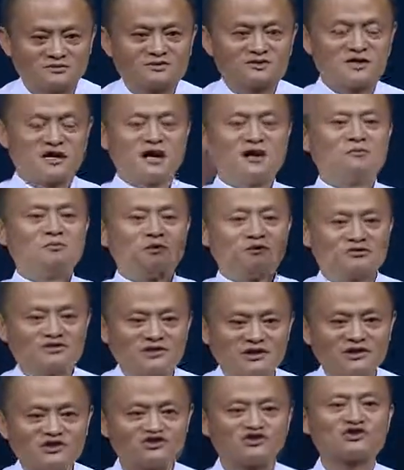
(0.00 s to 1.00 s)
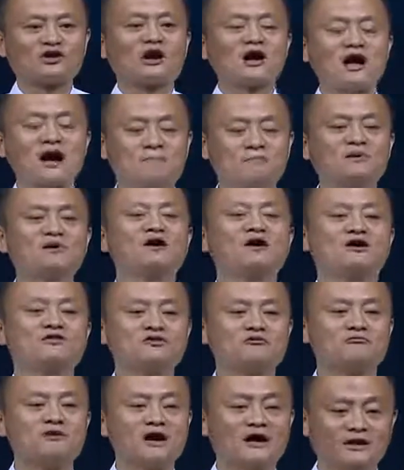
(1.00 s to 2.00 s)
terrible things happen on
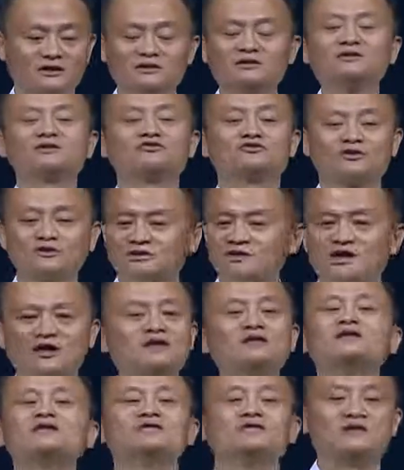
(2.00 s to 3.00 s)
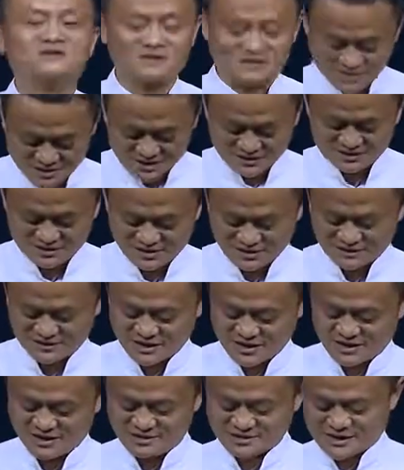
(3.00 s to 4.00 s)
the way. Today, there's nothing
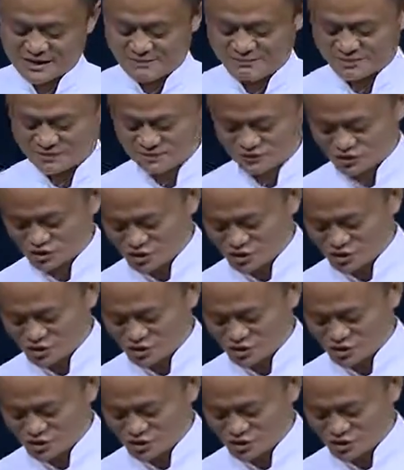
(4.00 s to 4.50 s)
that has happened.